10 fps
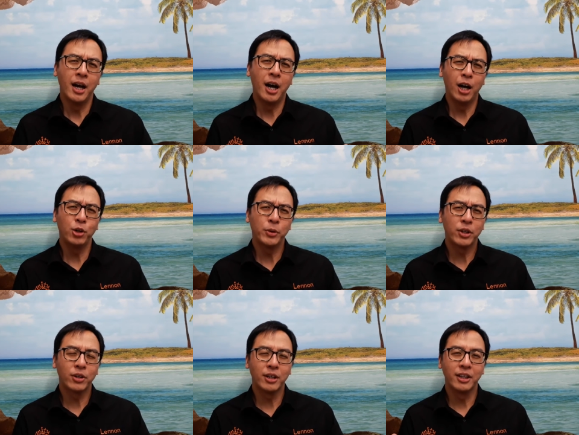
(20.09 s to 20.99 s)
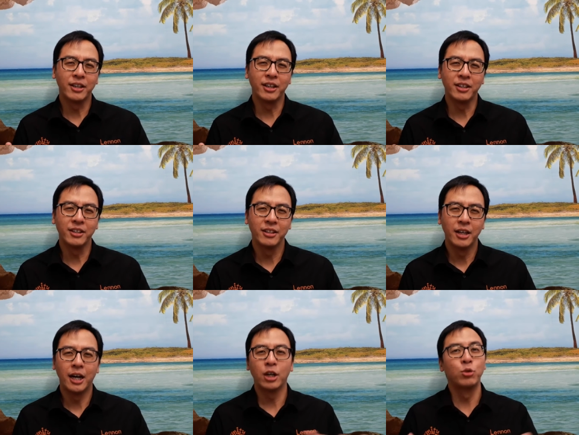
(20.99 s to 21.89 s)
How do we calculate that?
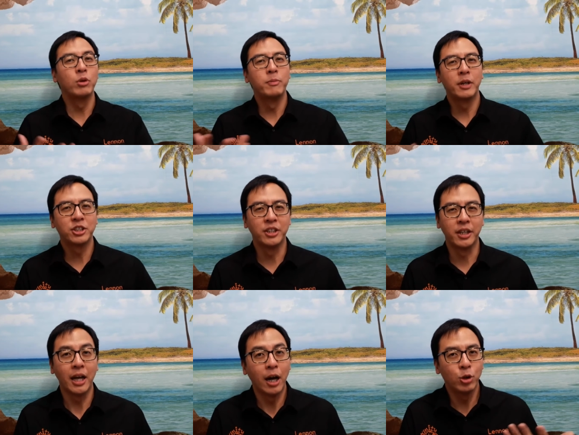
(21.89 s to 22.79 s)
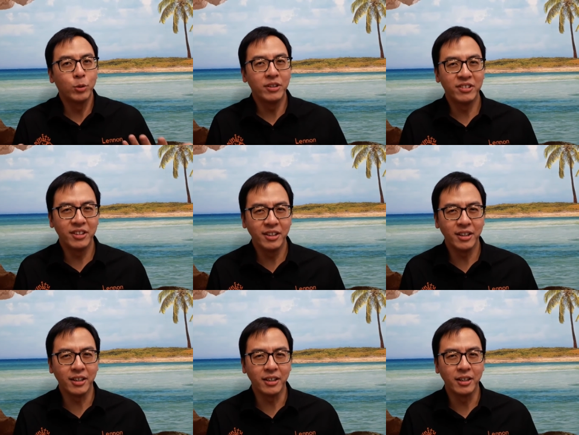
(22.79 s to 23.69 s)
How do we measure that? How do we see
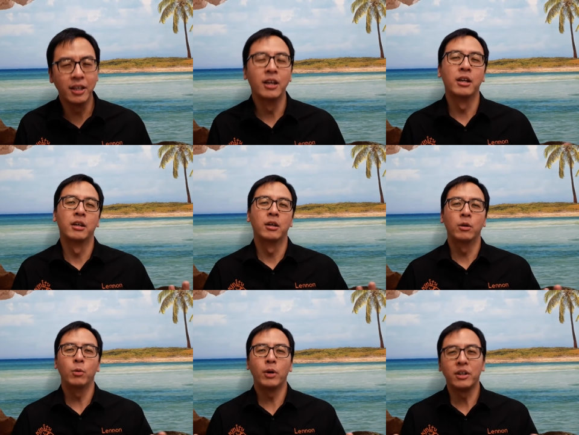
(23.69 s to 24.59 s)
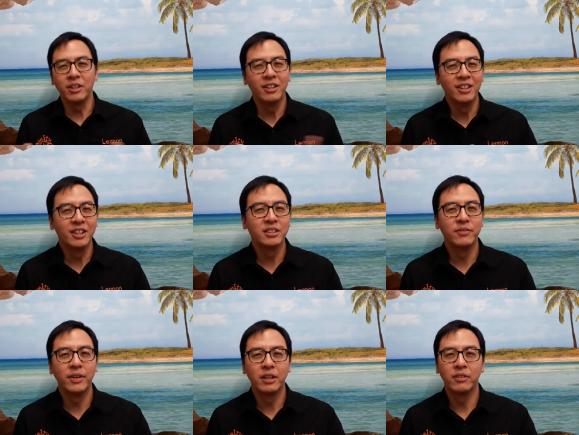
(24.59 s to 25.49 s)
that? What is the
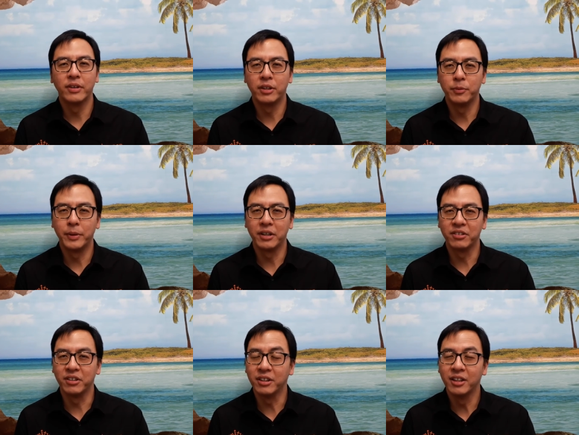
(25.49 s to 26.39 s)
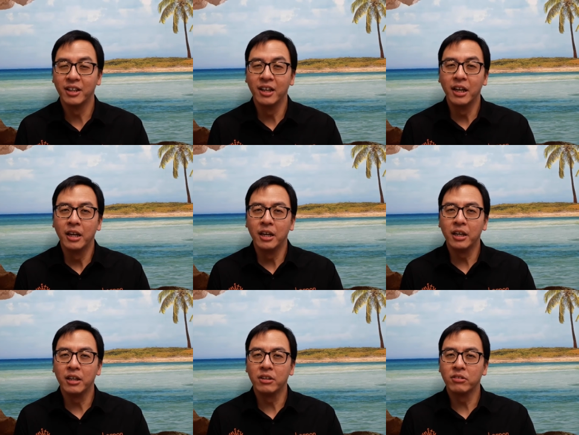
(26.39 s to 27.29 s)
value of veterinary medicine?
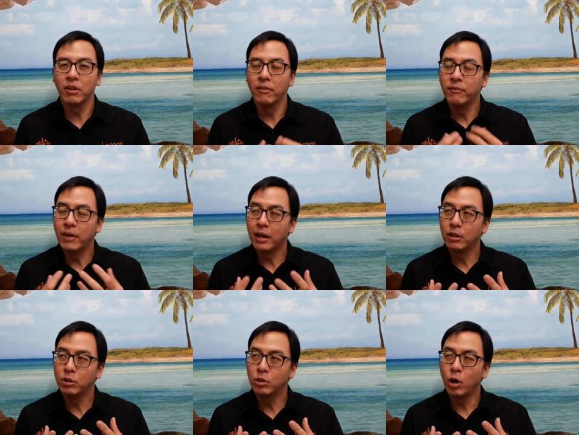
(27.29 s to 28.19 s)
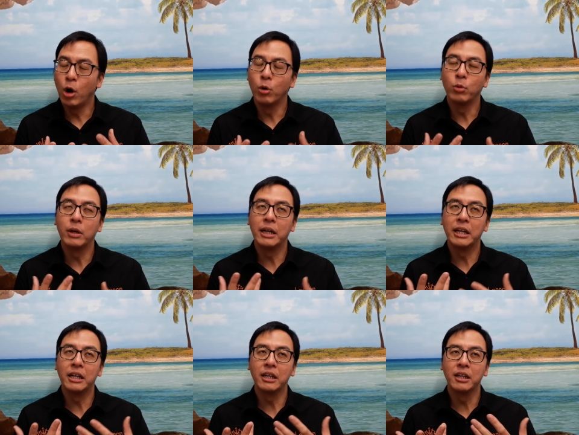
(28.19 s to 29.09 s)
Is value
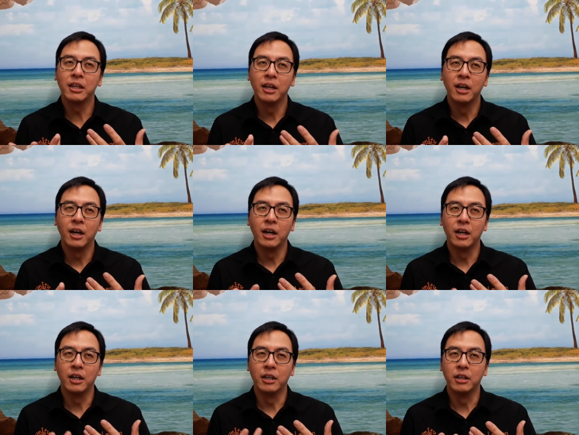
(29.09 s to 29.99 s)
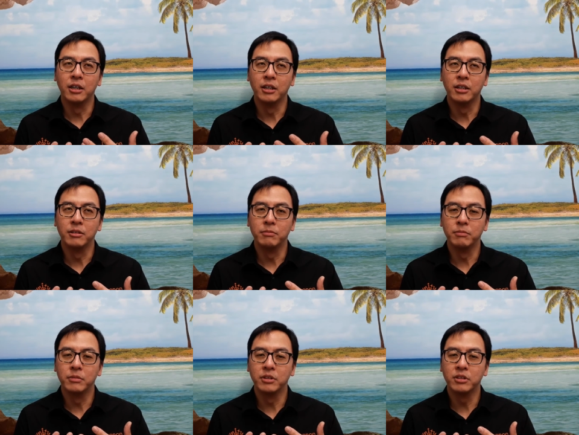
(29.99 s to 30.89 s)
only
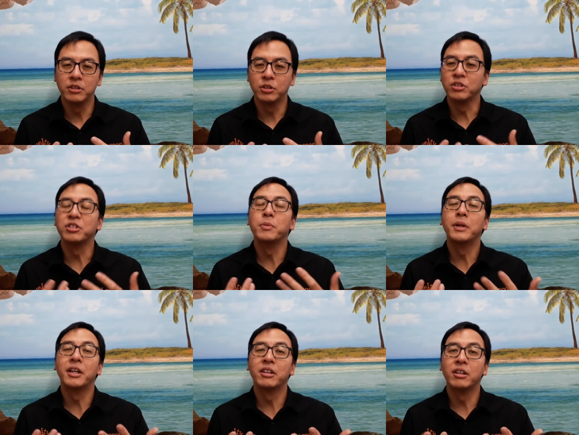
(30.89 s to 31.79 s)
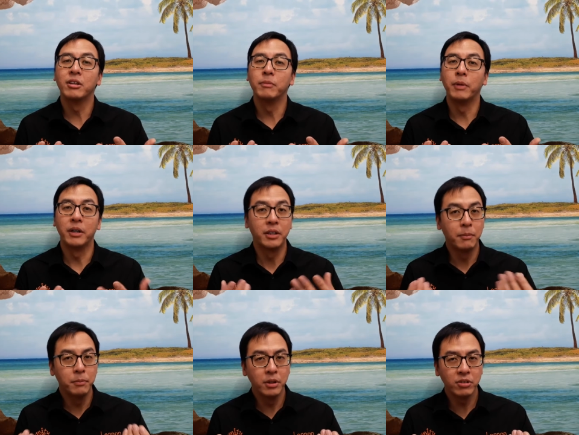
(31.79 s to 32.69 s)
um, sort of simulated by
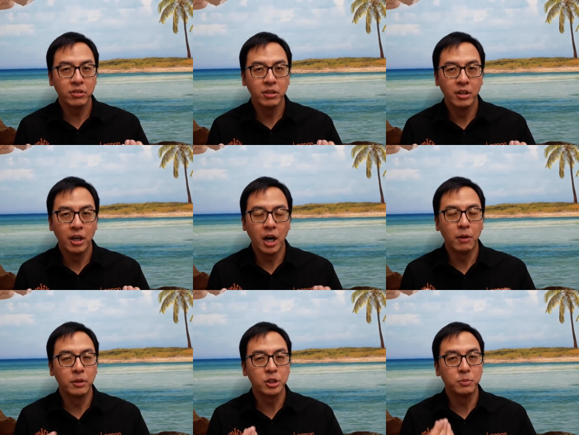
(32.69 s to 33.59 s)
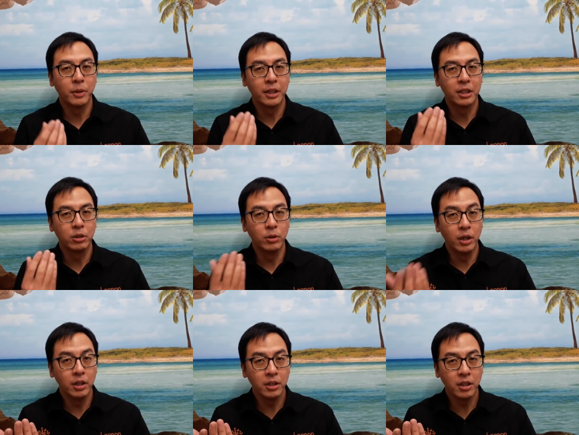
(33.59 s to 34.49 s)
numbers, how much money you
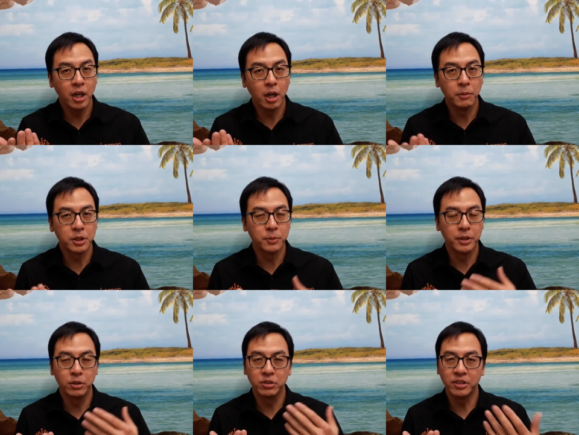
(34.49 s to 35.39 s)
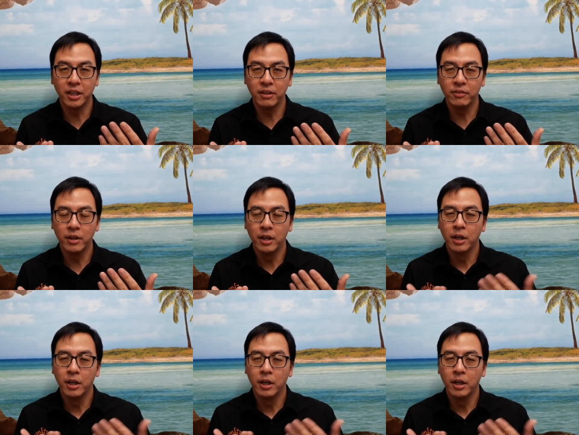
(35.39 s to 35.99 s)
earn, how much money you save,